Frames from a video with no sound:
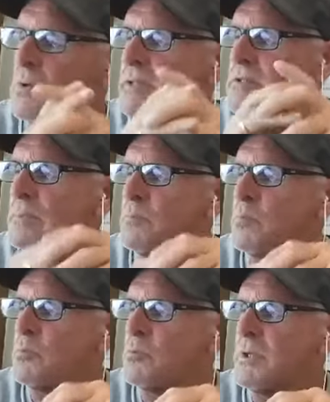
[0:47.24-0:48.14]

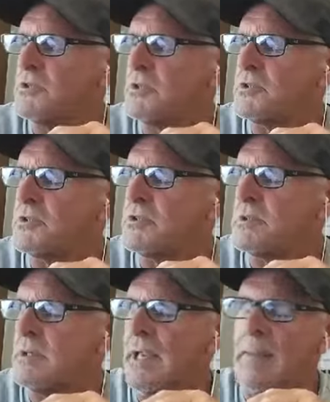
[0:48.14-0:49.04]
some research
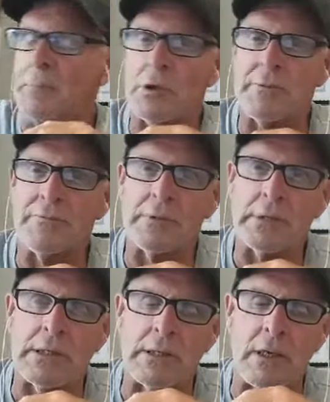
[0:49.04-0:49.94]
today. I'm looking
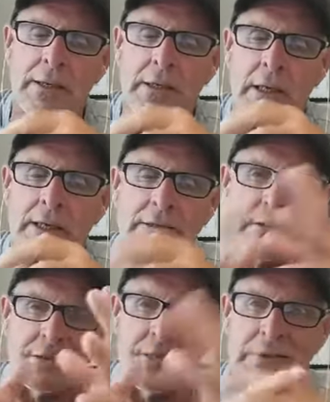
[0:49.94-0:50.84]
online,
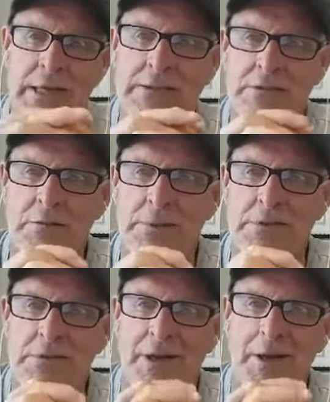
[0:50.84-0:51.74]
since I've got so much
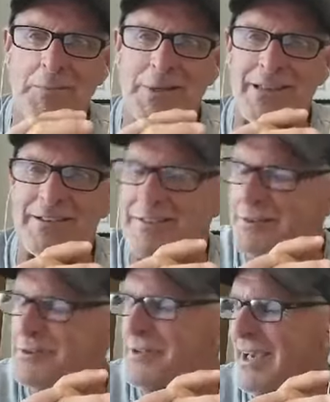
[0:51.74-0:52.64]
time now to
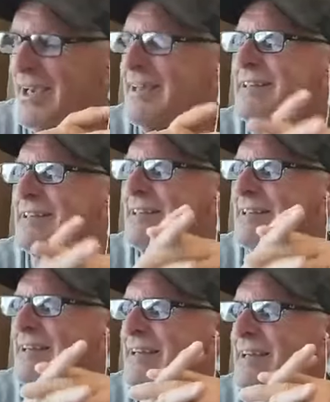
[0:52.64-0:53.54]
do that.
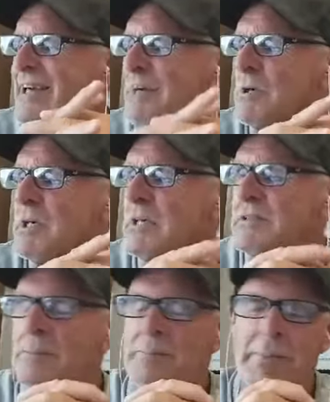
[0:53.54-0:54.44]
I'm looking
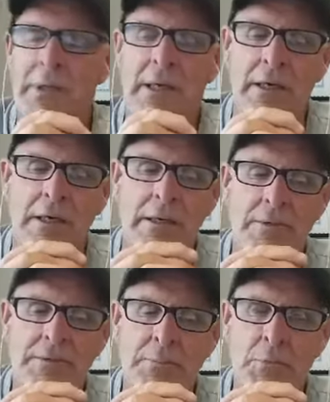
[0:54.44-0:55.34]
at some
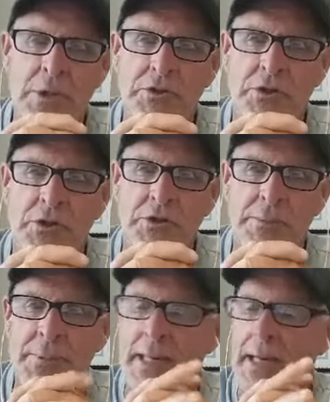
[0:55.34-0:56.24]
research
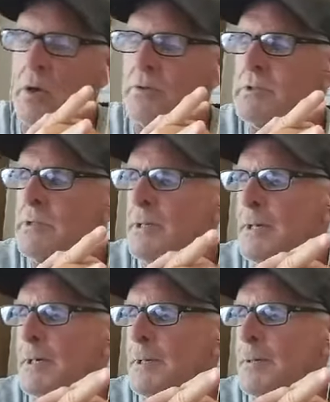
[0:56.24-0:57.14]
about
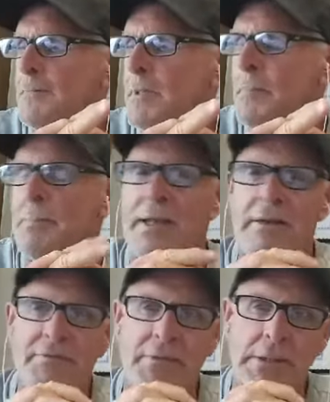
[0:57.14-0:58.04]
the
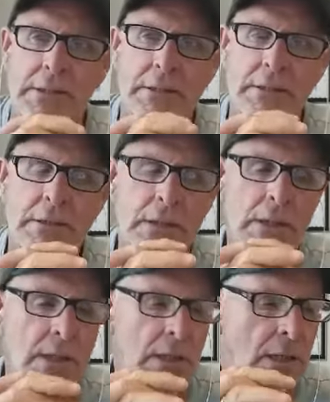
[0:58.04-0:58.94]
benefits
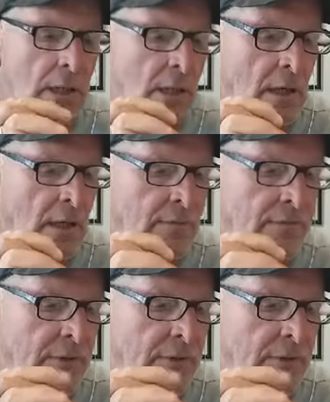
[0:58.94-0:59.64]
of